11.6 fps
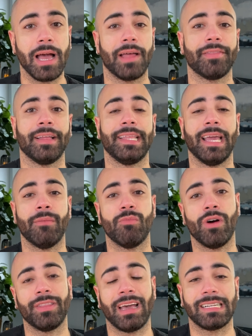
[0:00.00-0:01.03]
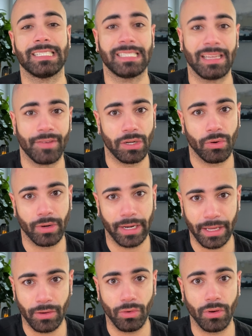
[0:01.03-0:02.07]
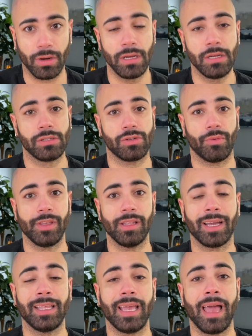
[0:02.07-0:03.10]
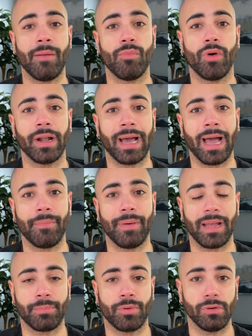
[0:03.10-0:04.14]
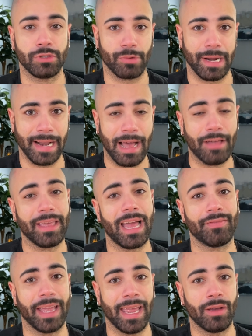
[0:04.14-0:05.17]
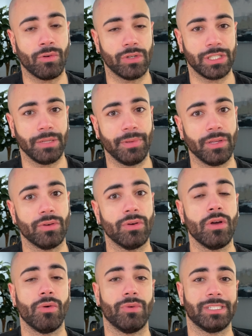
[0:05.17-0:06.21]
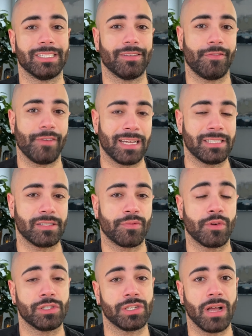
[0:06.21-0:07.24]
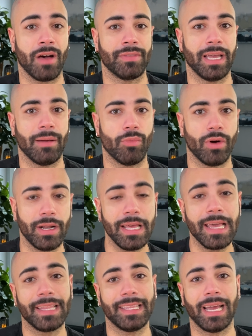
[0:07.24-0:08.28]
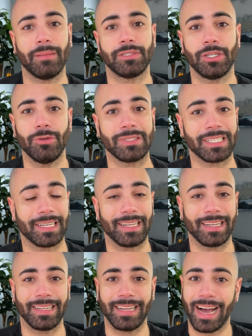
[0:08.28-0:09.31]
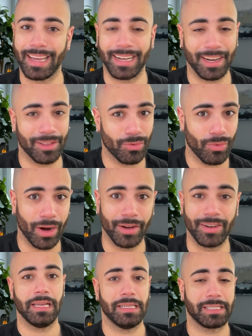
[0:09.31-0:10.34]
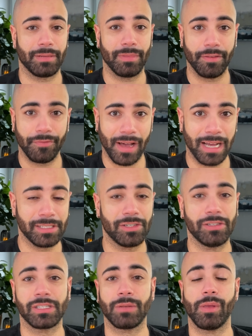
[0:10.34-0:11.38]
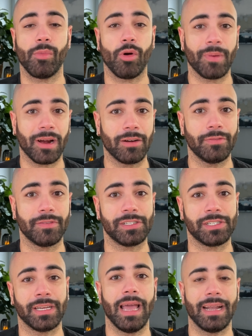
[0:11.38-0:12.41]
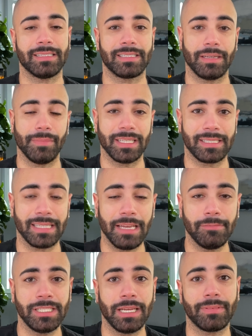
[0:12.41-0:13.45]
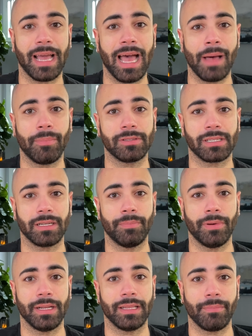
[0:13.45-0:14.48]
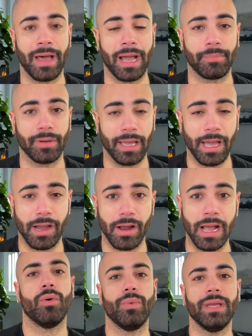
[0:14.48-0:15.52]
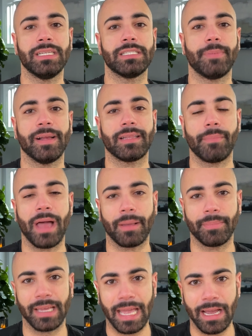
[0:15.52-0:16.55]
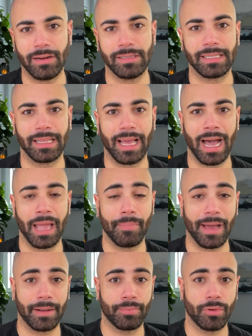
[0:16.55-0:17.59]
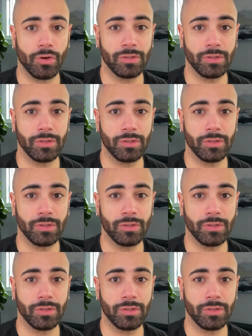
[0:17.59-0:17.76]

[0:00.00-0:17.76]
unlike the M1 that had a 7 or an 8 core. So when you look at the M1 iPad Pros right now, they have the 8 core GPU, which is the fastest version of the M1. The M2 is gonna knock it out of the water. It's gonna be faster, it's gonna be more power efficient, and it's gonna be the same chip that Apple's gonna put in the MacBook Air. We expect the MacBook Airs and the iPad Pros